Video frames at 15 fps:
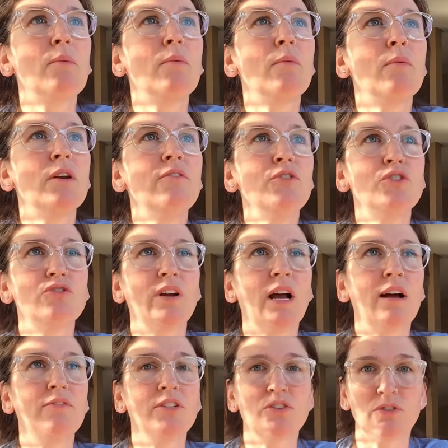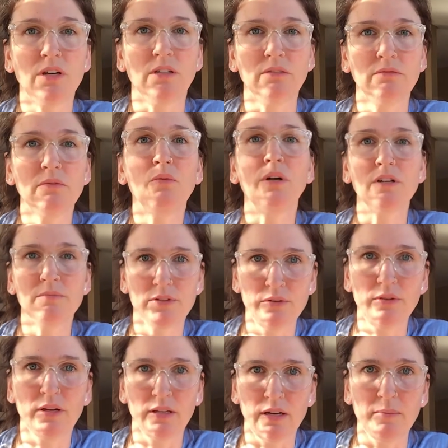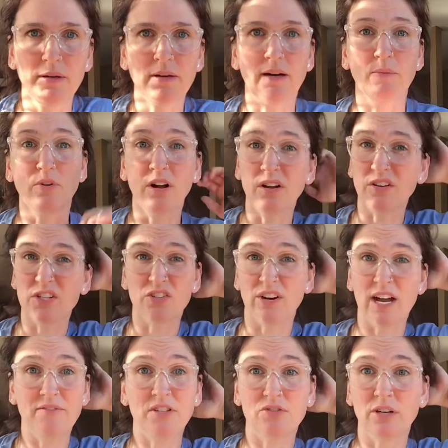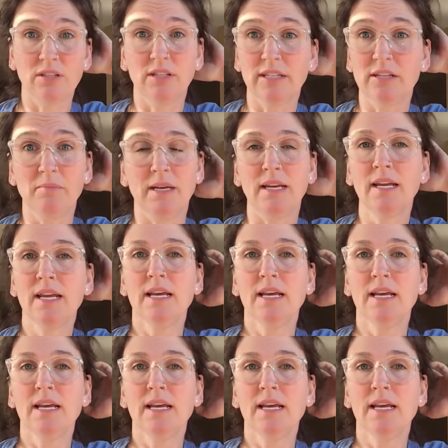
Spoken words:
What if you stray off and struggle? Welcome to the club. We're all going to stray off and struggle a little bit.